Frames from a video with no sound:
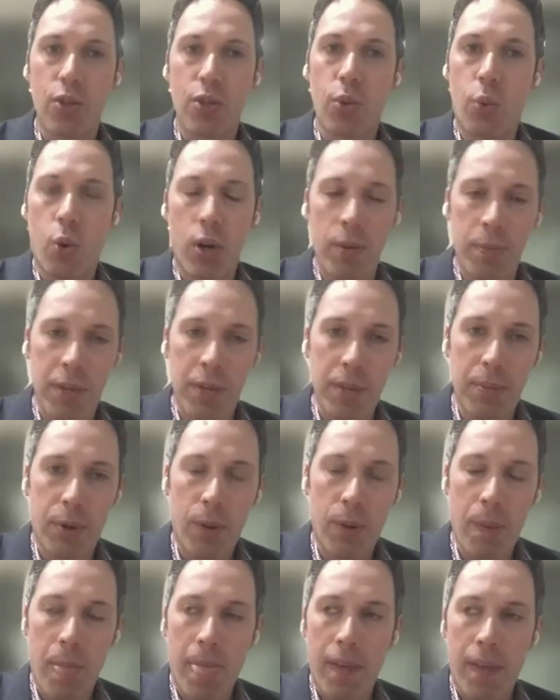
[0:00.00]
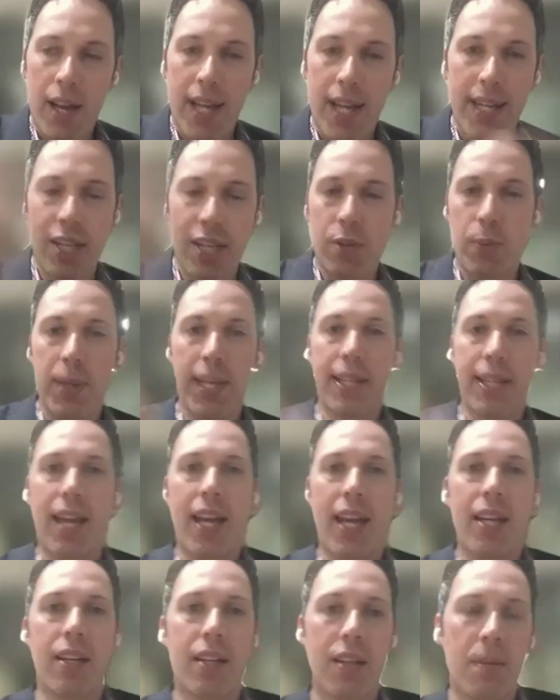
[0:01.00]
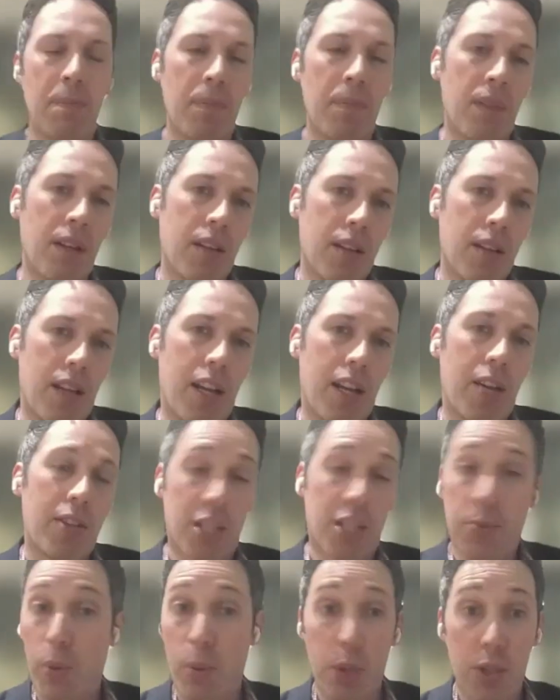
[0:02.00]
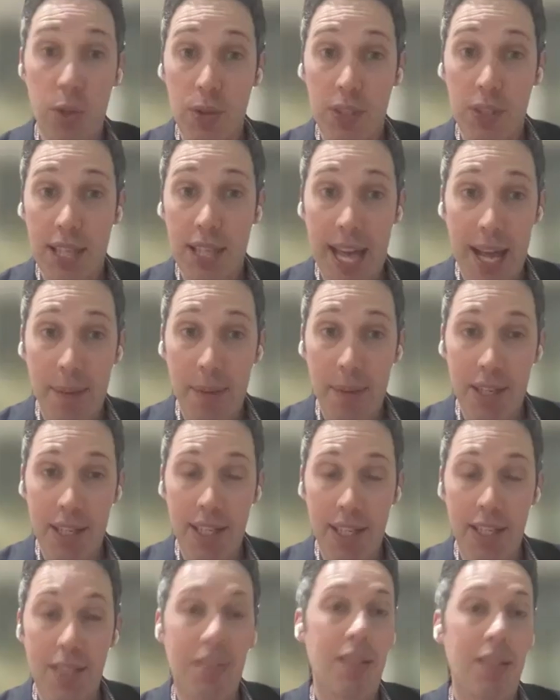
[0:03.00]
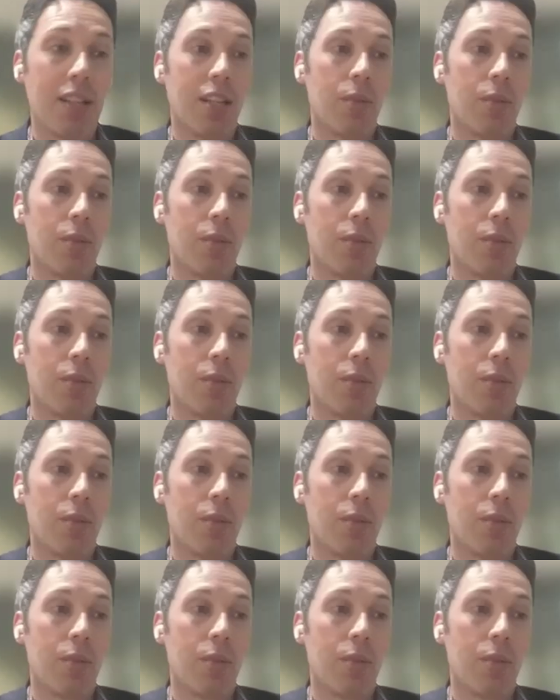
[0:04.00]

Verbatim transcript: You warn people, and then a week later, uh, that's what we do in the lab at least.